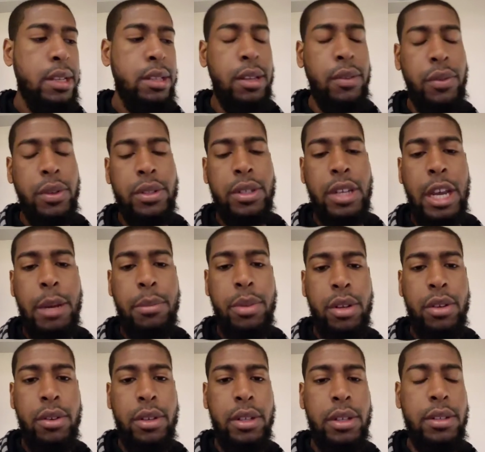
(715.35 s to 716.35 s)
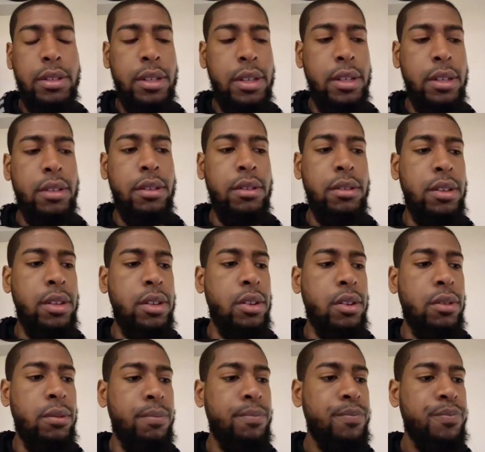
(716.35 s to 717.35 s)
different time periods and, you
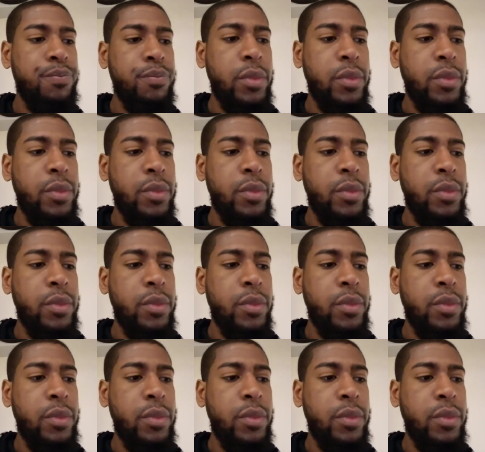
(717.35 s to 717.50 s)
know,